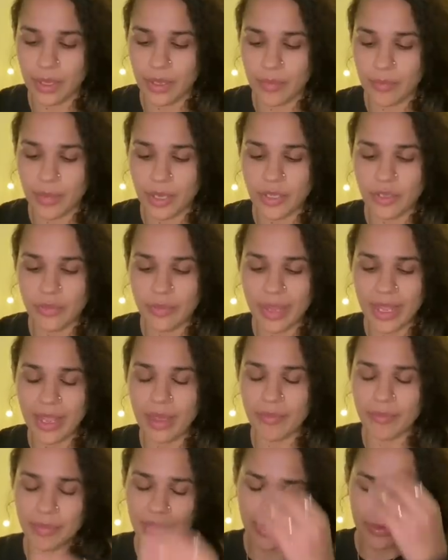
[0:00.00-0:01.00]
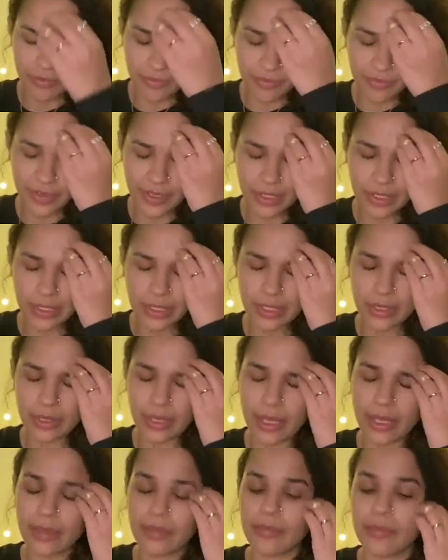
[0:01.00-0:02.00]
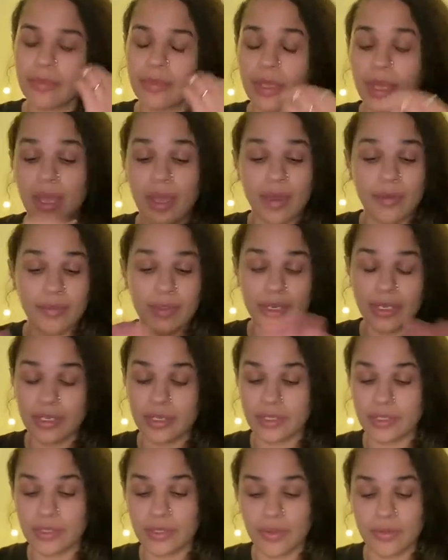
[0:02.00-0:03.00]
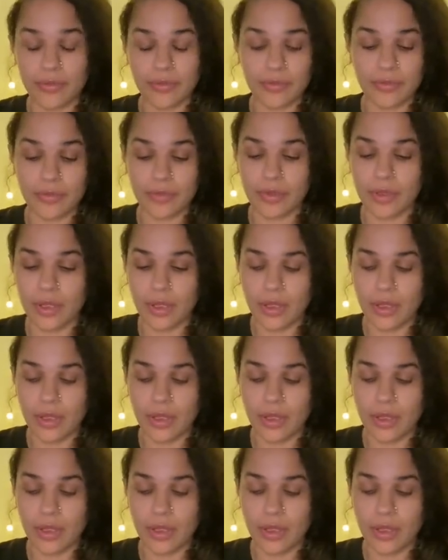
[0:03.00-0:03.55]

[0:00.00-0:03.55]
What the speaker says: But you may have been feeling like the heaviness of